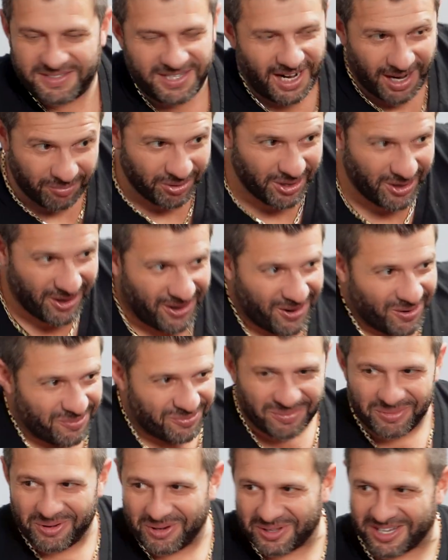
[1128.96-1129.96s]
the time we got home
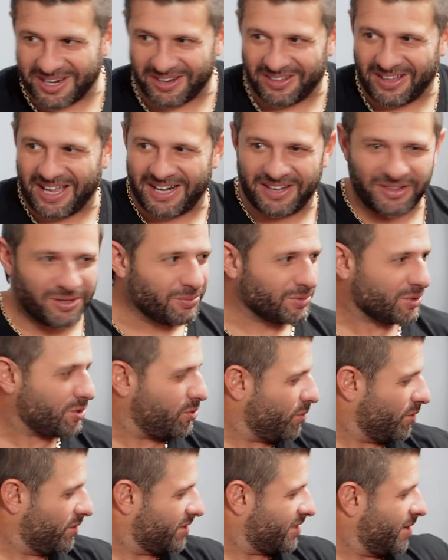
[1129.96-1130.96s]
from North Carolina, there was
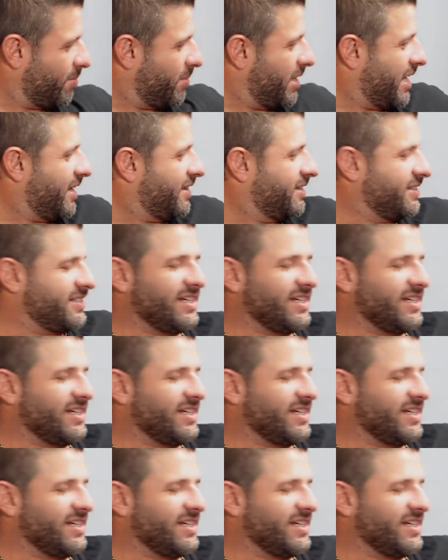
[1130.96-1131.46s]
cords coming out of the